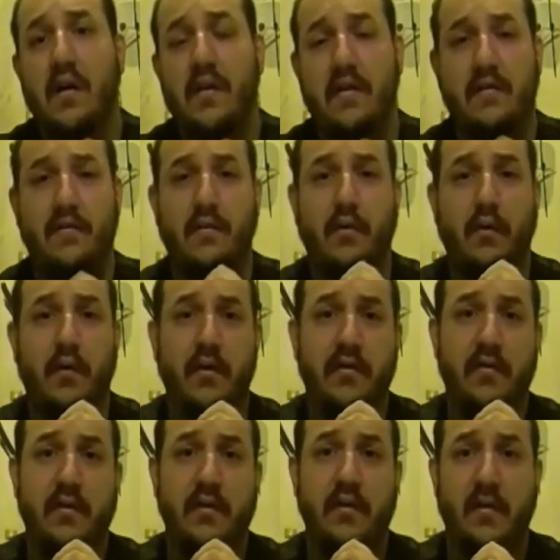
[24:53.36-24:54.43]
unless, of
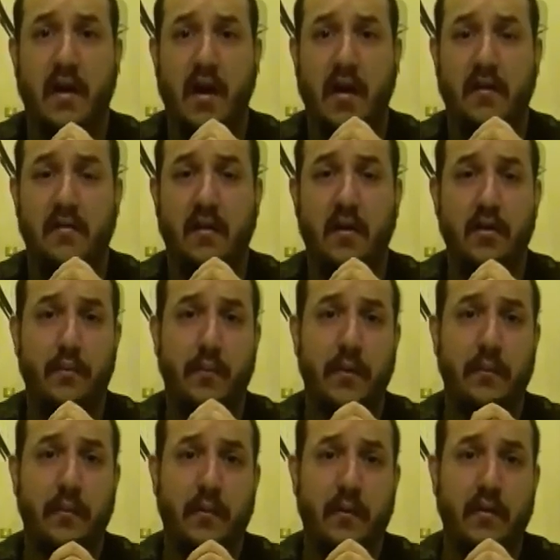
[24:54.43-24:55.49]
course, it denies other
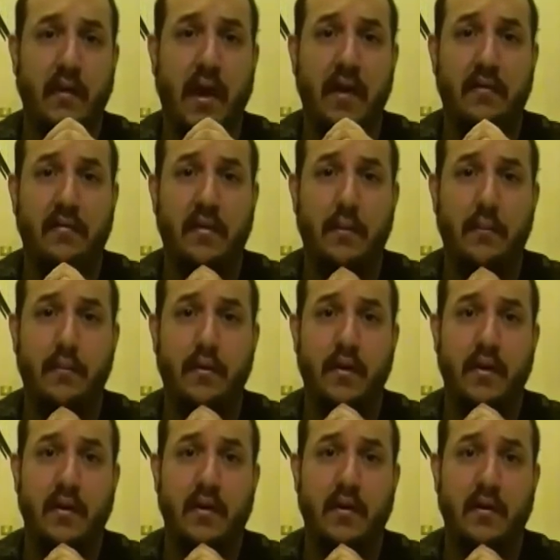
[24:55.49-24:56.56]
people life,
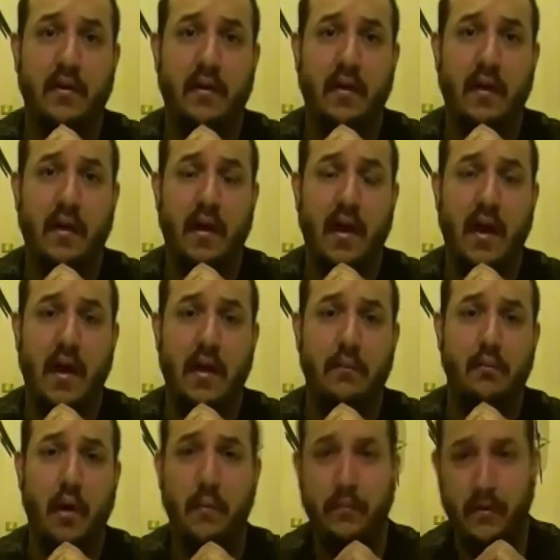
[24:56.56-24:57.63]
liberty,
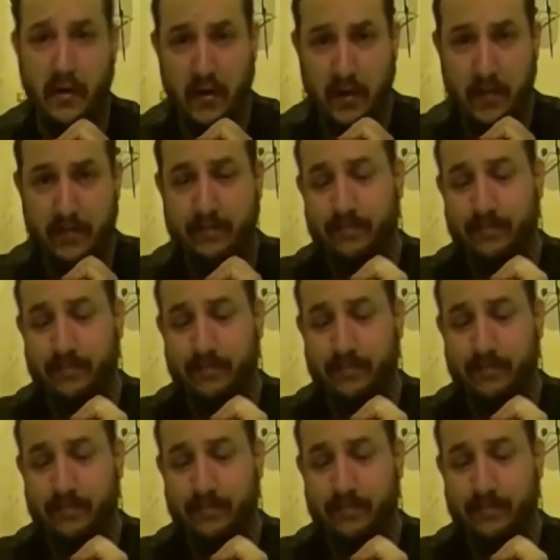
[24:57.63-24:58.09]
and property.